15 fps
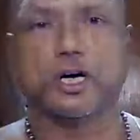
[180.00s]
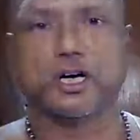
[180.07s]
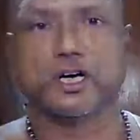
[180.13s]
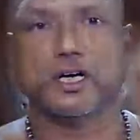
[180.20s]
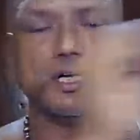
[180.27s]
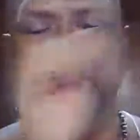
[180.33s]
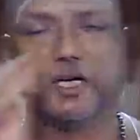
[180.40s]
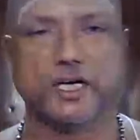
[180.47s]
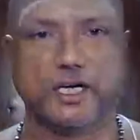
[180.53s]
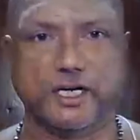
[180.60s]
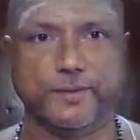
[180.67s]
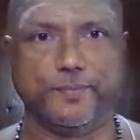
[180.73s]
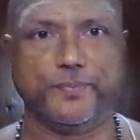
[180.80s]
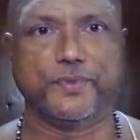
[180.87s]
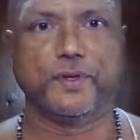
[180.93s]
A,
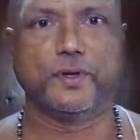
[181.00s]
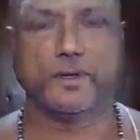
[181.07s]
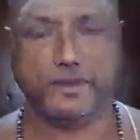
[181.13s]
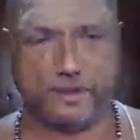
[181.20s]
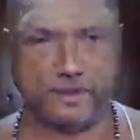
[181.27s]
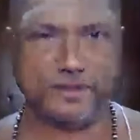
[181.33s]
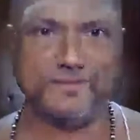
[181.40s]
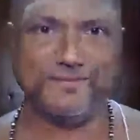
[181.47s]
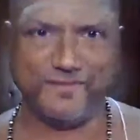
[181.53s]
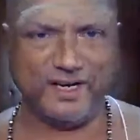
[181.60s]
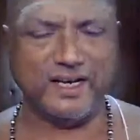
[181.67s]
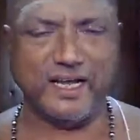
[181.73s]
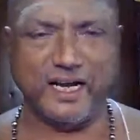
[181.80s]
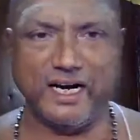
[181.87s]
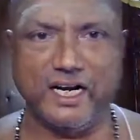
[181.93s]
Ha.
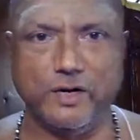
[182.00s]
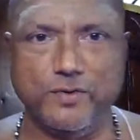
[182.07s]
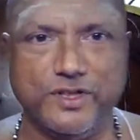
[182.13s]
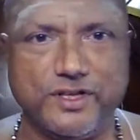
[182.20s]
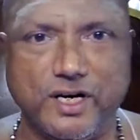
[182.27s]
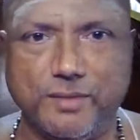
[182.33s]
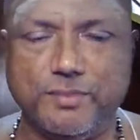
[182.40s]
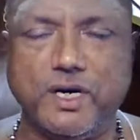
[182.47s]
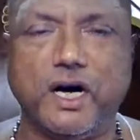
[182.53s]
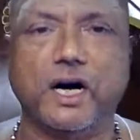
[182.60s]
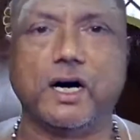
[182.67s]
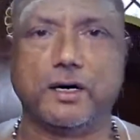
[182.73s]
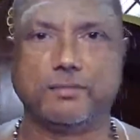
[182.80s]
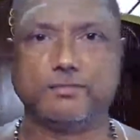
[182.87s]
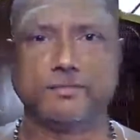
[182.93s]
When added with
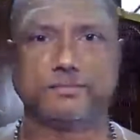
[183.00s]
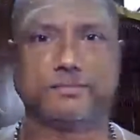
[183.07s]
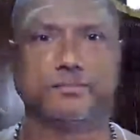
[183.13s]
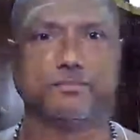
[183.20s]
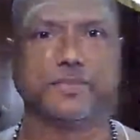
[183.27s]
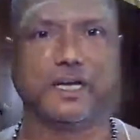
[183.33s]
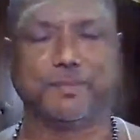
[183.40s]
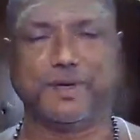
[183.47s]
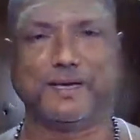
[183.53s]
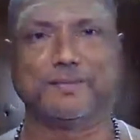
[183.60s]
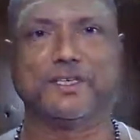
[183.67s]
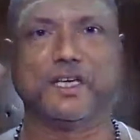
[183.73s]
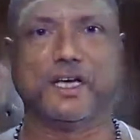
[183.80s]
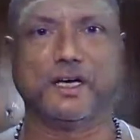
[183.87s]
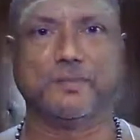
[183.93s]
aham, that becomes
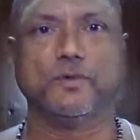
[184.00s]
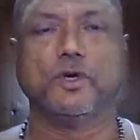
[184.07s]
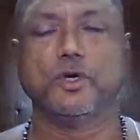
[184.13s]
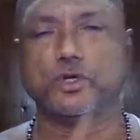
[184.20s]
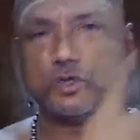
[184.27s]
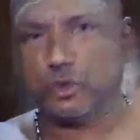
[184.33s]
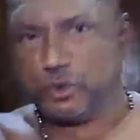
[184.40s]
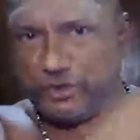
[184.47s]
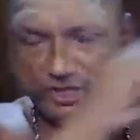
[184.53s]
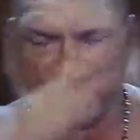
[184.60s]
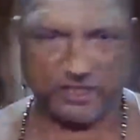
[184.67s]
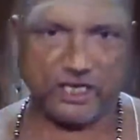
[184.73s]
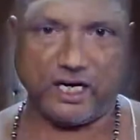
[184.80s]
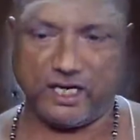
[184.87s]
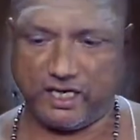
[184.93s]
aham. So this
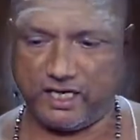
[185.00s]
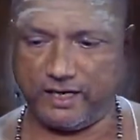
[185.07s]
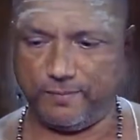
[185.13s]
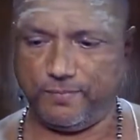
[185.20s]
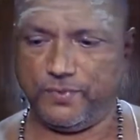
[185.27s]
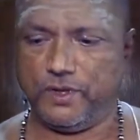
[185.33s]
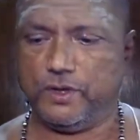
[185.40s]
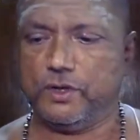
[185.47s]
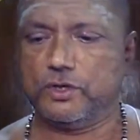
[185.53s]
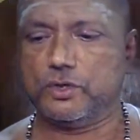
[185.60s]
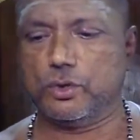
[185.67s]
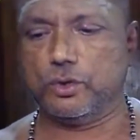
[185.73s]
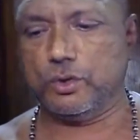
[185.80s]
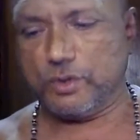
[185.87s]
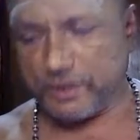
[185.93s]
aha,
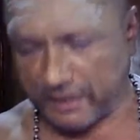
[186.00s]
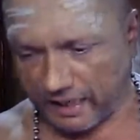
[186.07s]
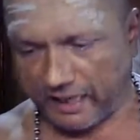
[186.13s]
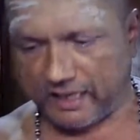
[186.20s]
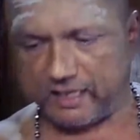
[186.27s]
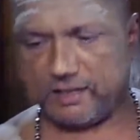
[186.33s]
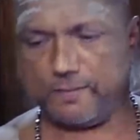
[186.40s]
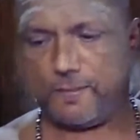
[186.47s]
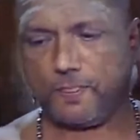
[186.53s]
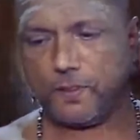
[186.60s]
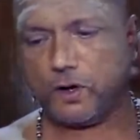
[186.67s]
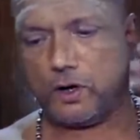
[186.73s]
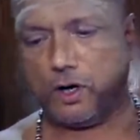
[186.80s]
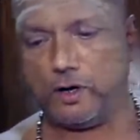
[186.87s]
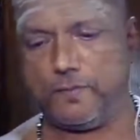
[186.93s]
so that,
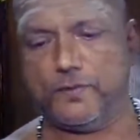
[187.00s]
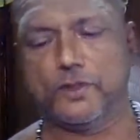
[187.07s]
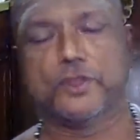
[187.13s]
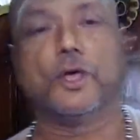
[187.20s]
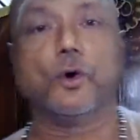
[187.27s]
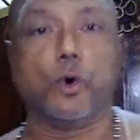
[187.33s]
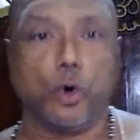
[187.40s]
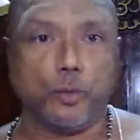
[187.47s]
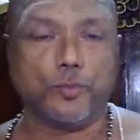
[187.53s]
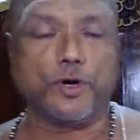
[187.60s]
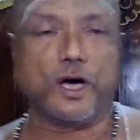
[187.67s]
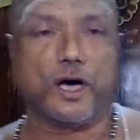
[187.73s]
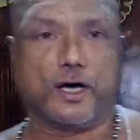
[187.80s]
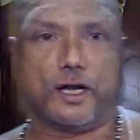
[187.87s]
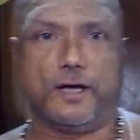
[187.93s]
or the
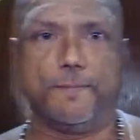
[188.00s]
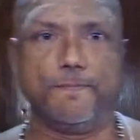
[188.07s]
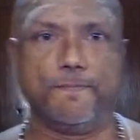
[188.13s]
omkara,